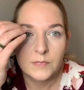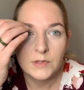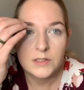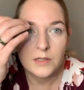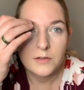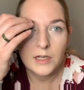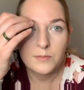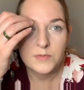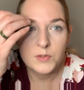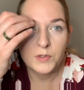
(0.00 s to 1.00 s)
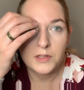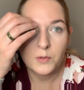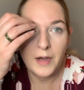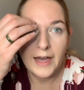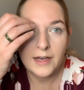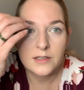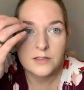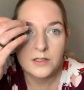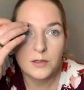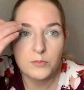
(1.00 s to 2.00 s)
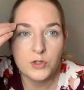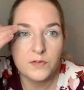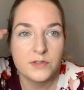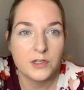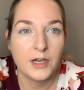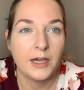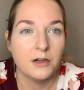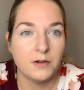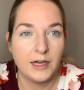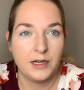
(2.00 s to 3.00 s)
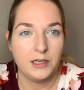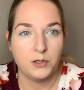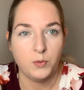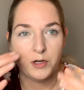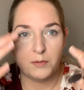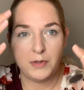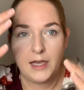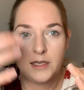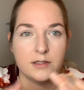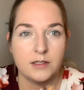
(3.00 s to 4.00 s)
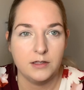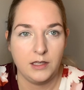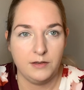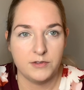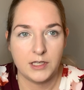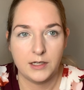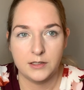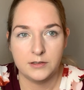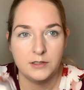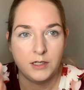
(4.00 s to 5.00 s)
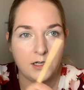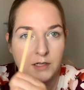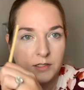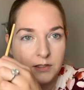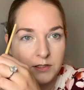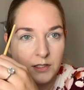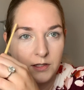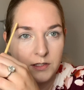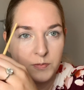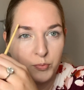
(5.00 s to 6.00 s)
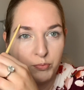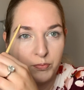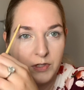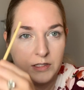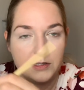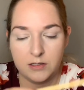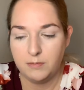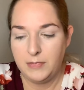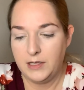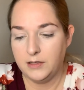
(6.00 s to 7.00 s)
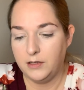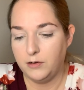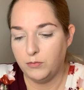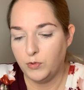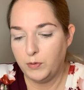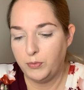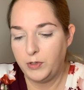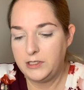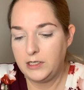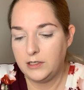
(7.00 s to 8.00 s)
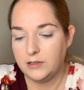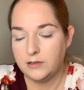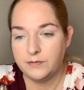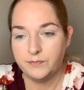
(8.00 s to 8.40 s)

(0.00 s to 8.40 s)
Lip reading: And sometimes with the wax, it moves your hair around in a weird place and leaves a, so this needs to be a little more pointy.